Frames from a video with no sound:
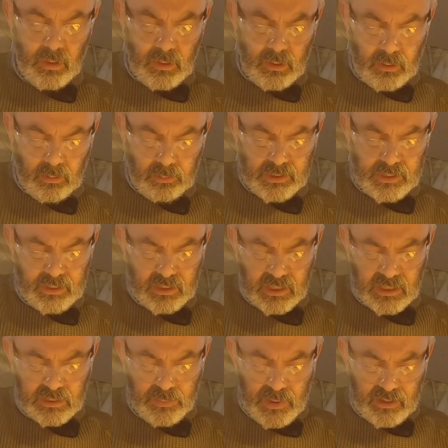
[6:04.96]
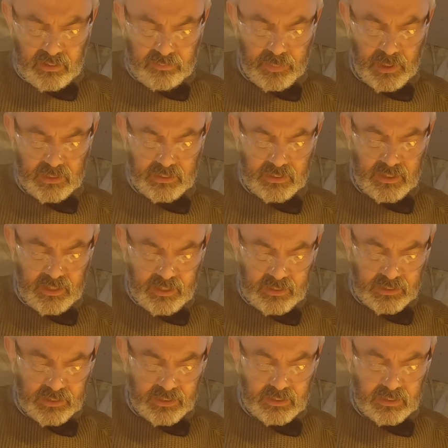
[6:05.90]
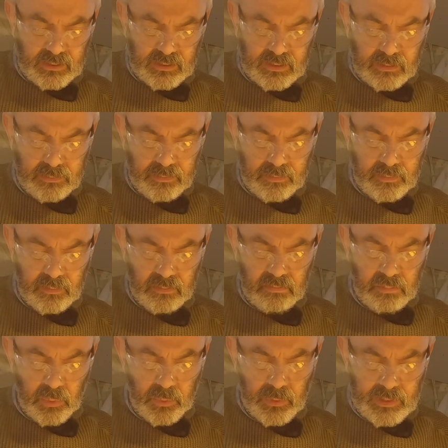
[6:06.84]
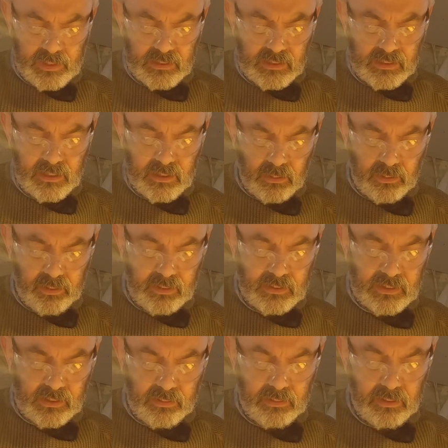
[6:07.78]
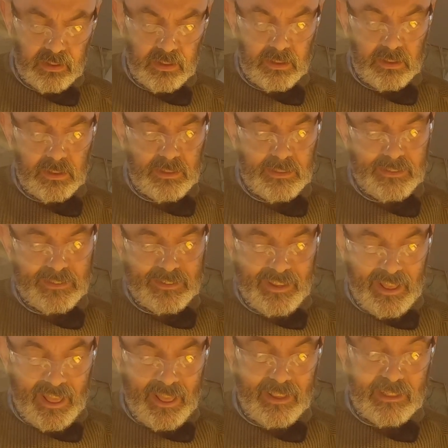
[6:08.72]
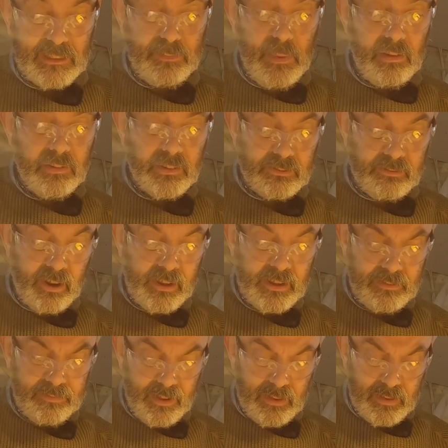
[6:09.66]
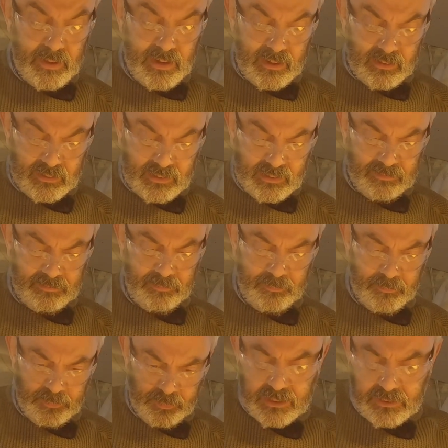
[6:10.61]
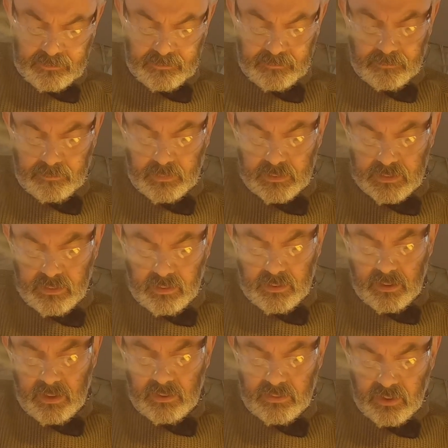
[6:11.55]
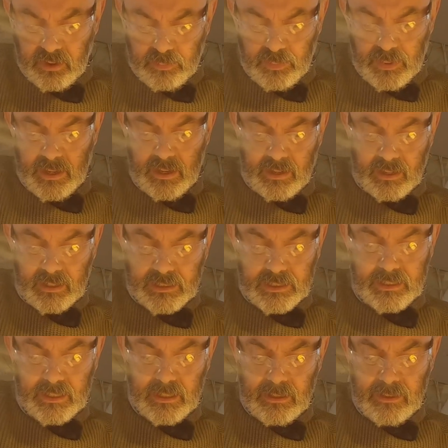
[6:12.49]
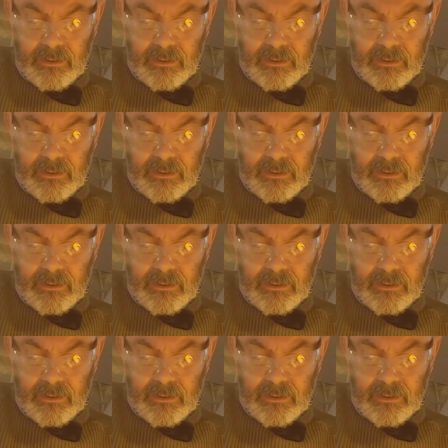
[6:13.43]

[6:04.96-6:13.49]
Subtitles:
Obviously the smell of putty is just boiled linseed oil, so it smells right if nothing else. Well, it's not looking too bad actually.